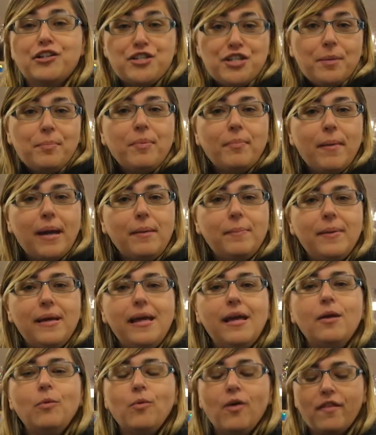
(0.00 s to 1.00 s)
ship might
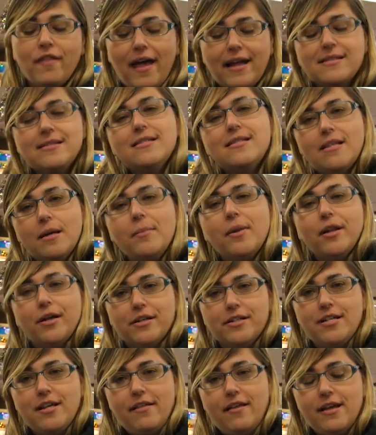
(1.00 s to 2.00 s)
be. Well, that's
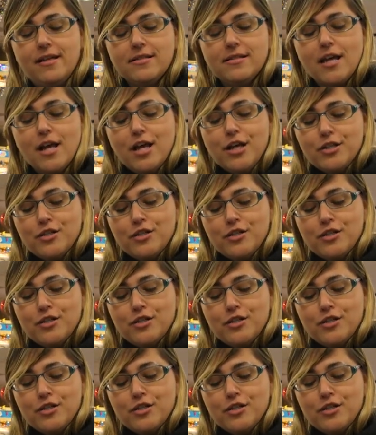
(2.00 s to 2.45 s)
similar to this.